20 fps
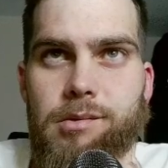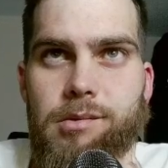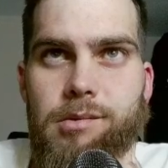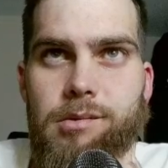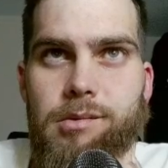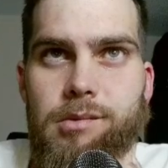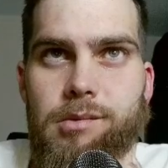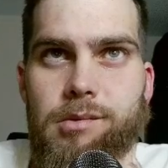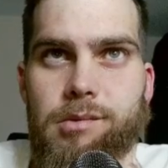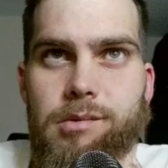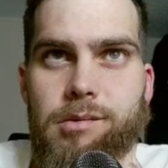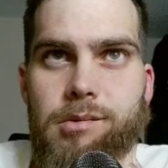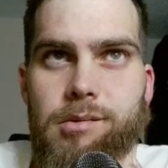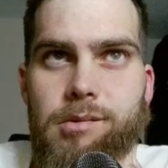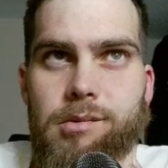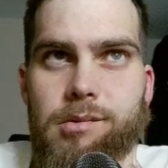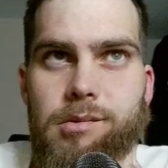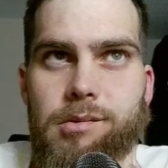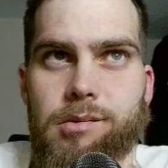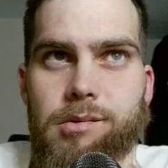I
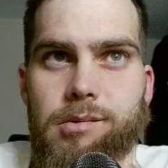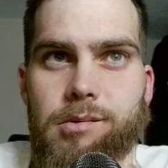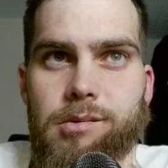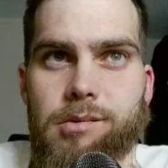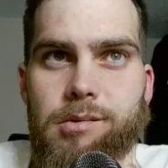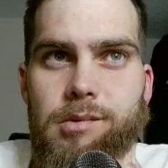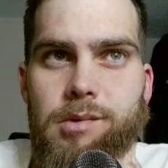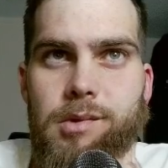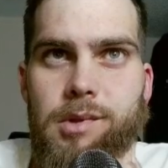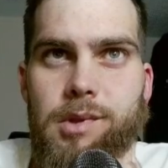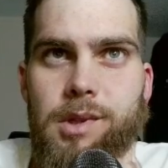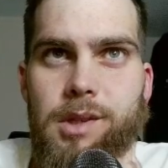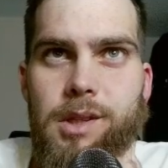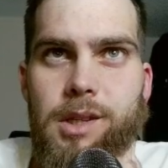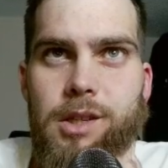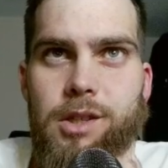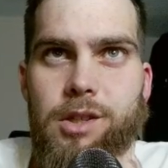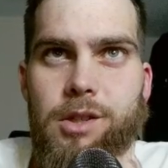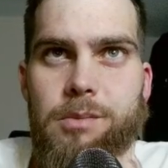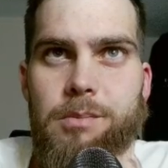think
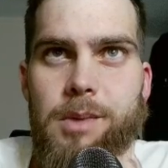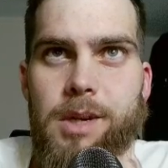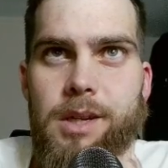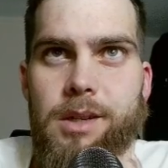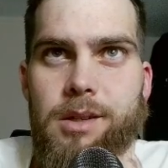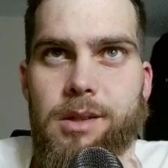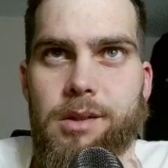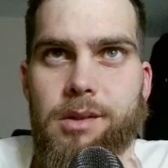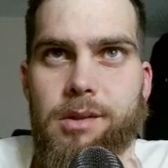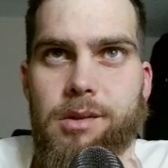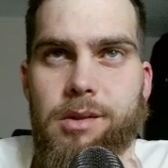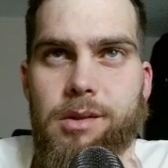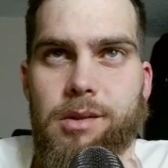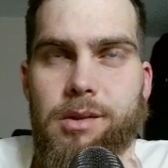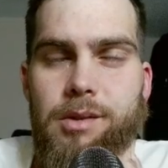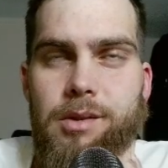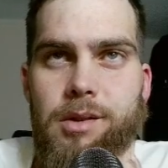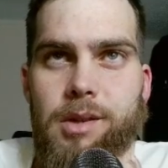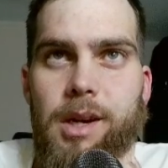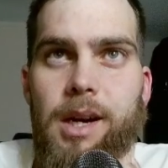that's just mate.
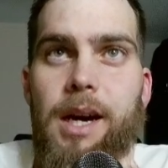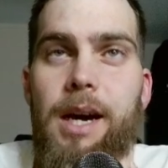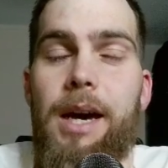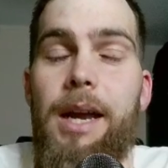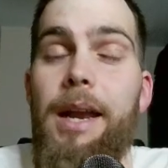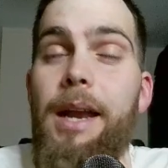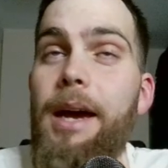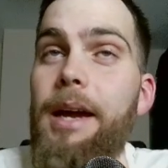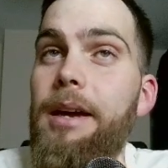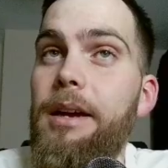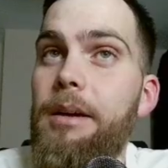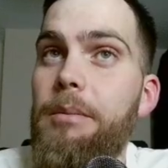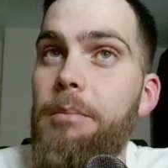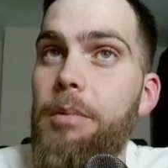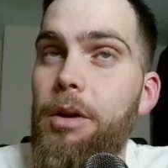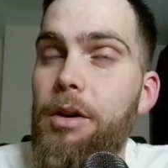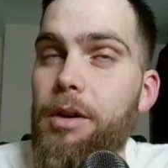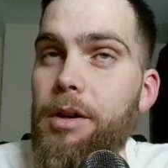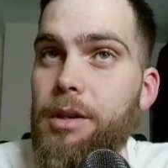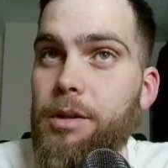Ah, knight can
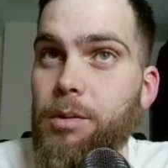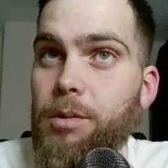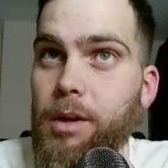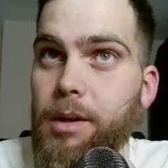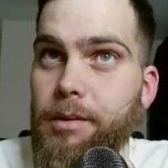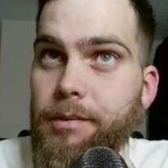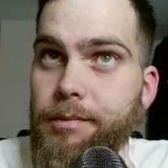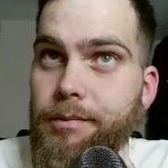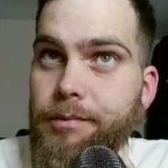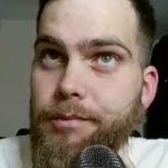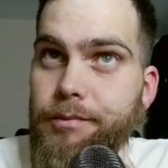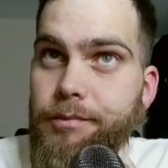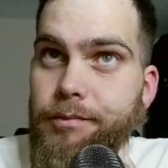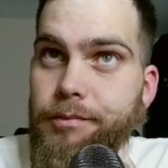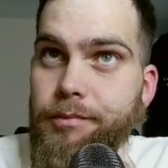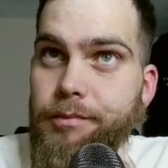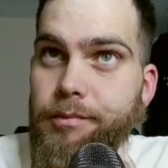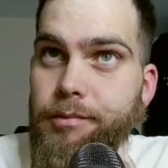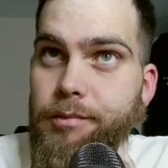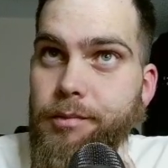block as well.
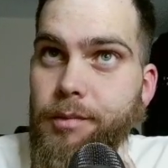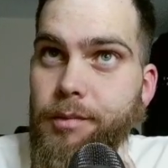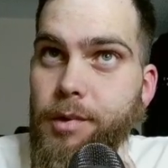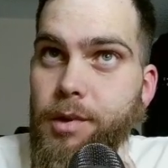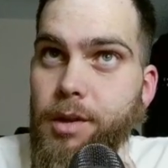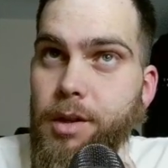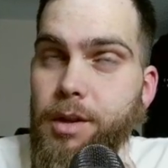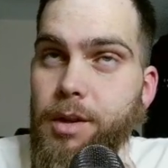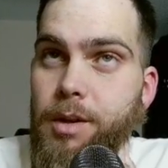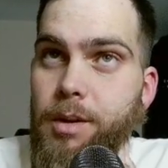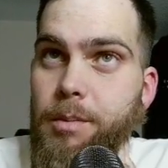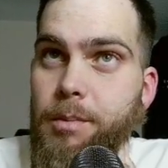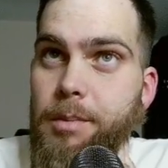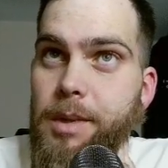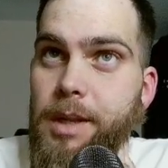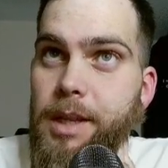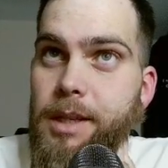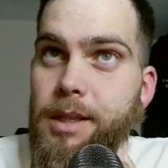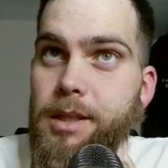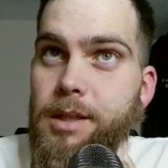But
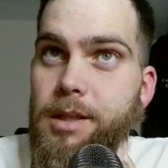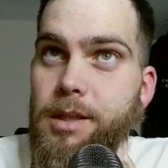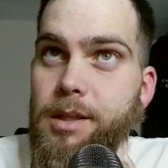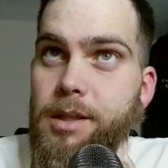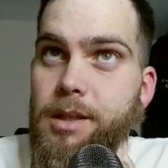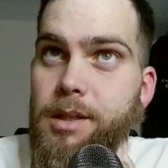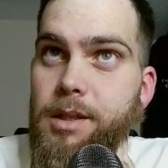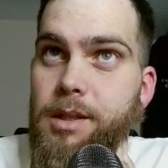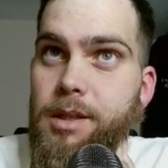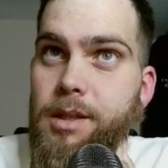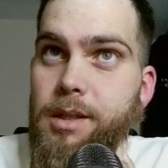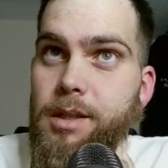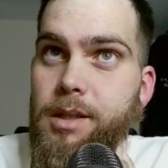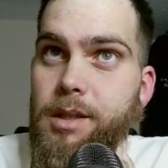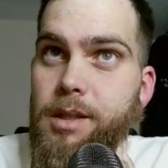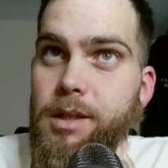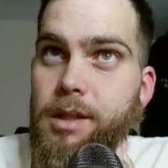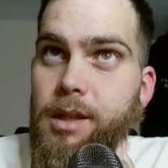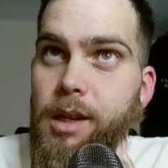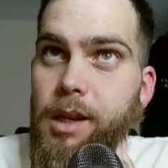that
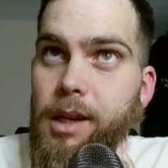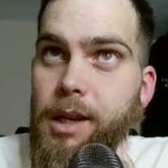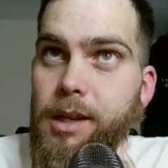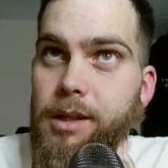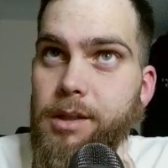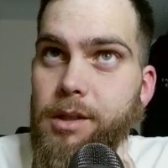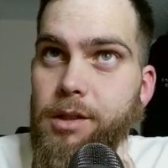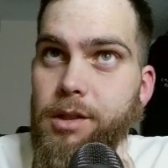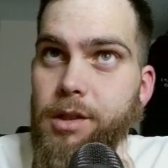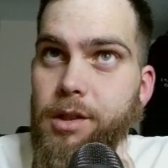still allows us to